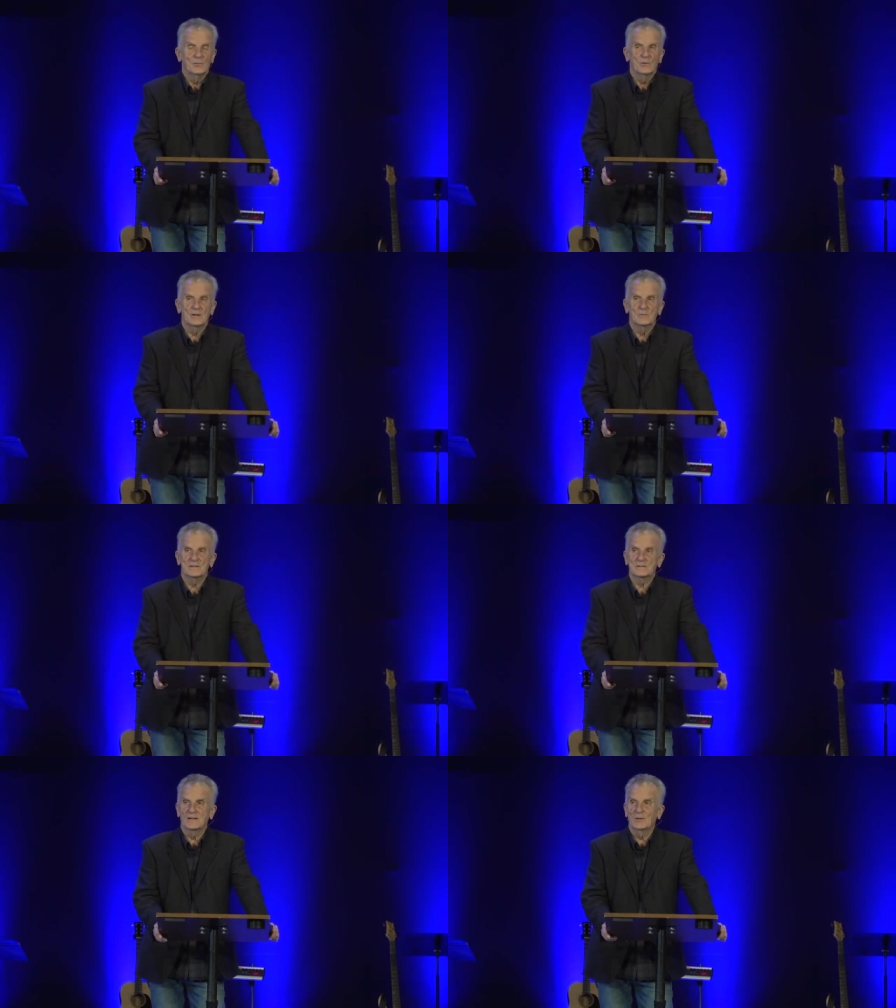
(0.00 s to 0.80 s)
we're going to be
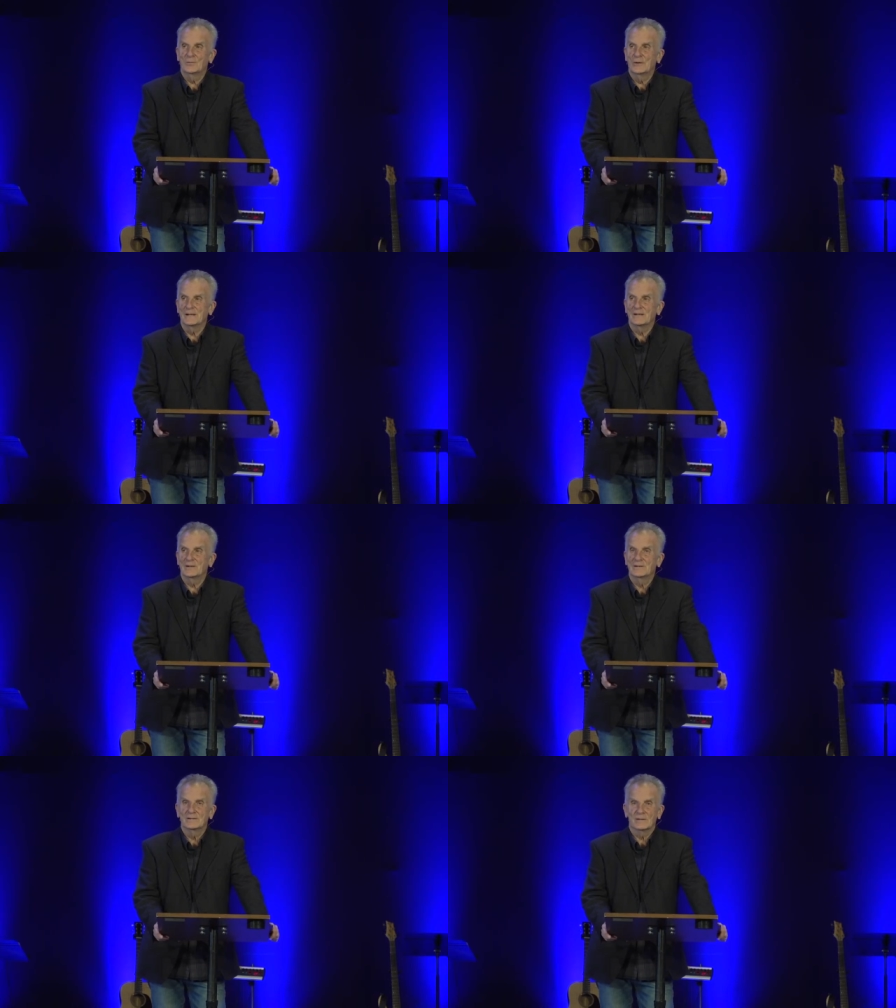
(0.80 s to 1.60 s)
celebrating
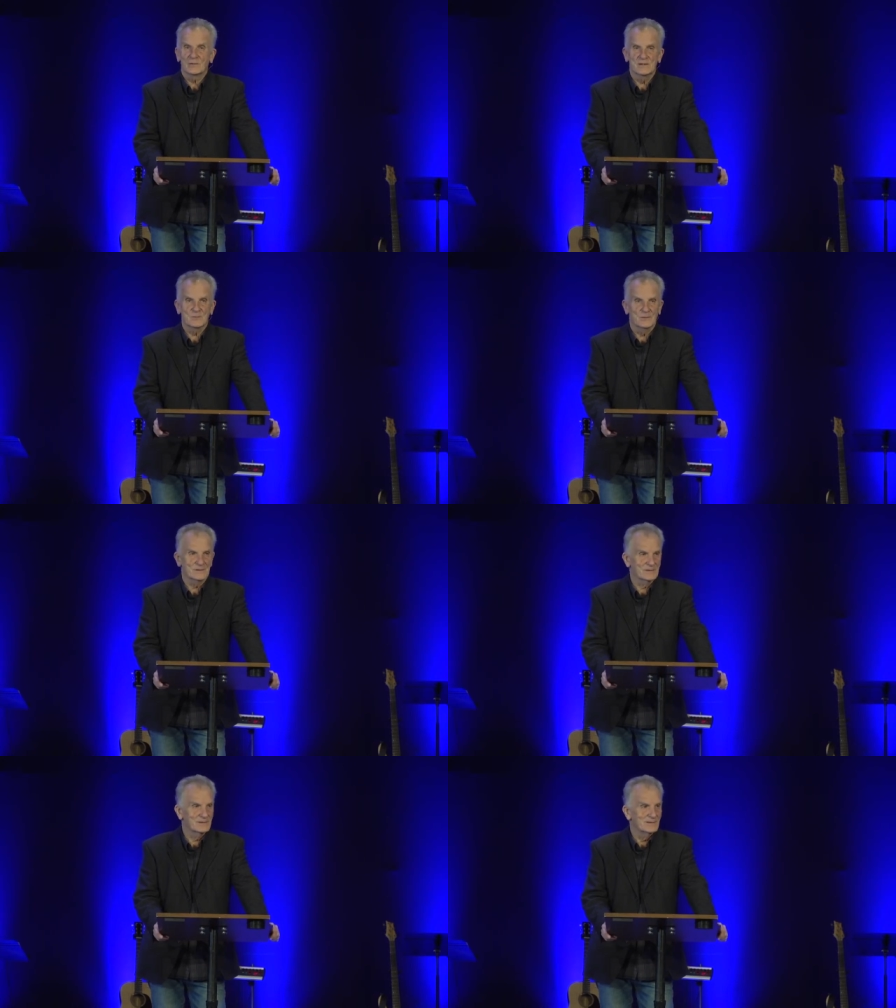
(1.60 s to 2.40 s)

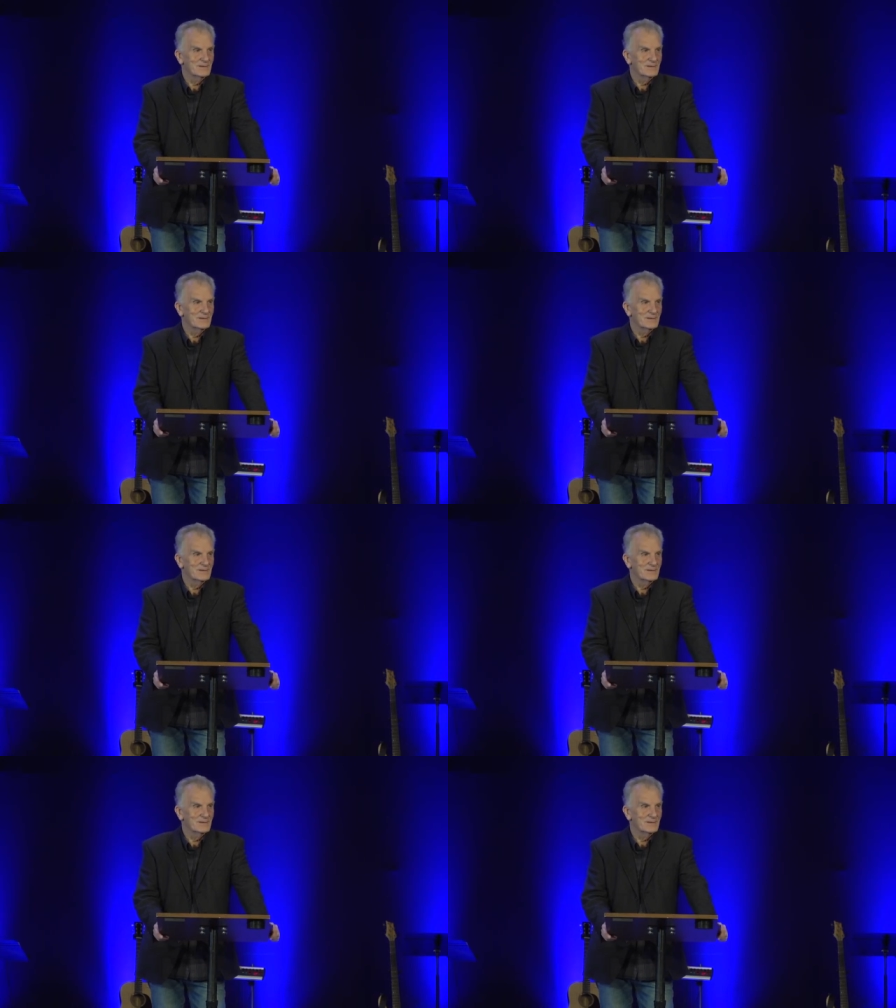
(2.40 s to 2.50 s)
Christmas.